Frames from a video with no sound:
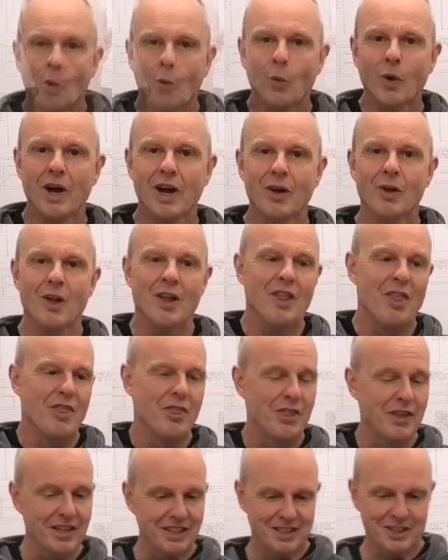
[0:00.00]
Well
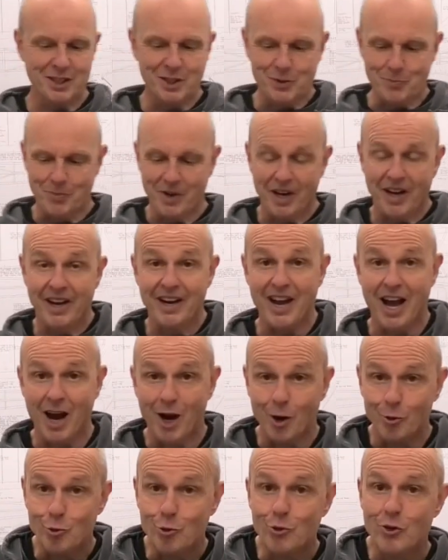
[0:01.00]
this has been
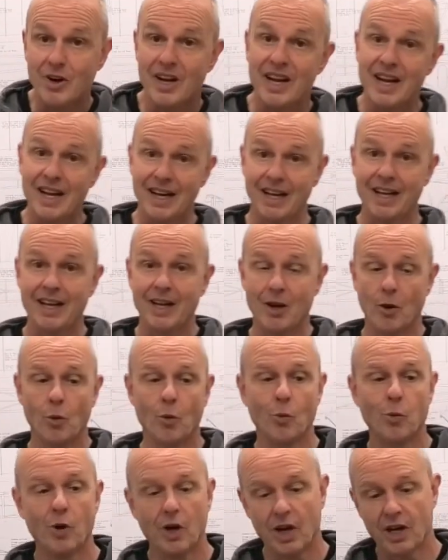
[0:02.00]
a really
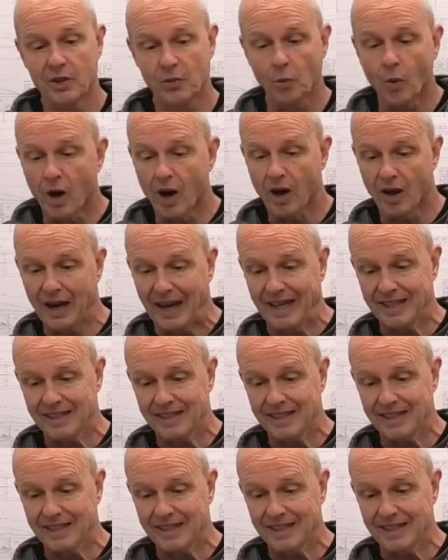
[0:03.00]
worthwhile